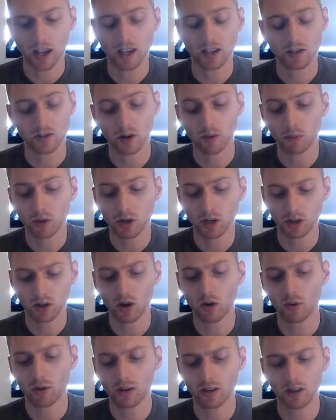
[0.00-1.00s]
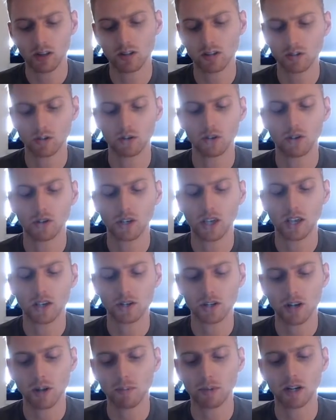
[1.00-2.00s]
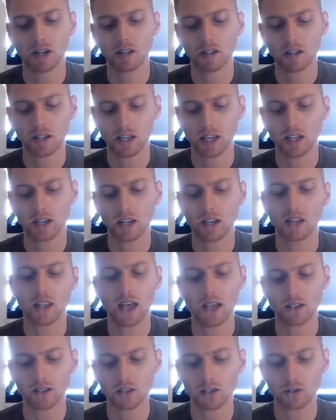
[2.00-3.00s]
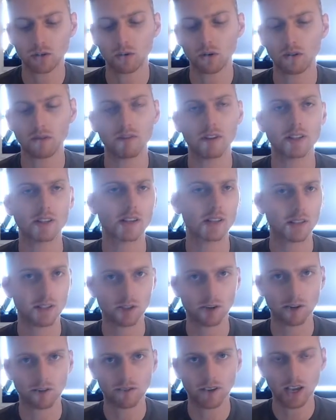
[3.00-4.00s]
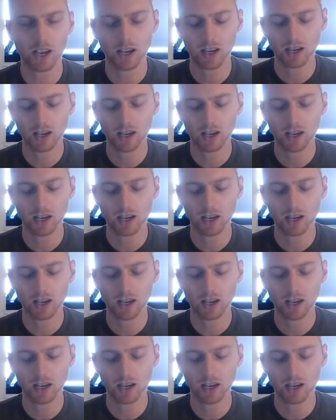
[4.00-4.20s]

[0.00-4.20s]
So I'm going to go into the store location. I'm going to click into that store visit survey,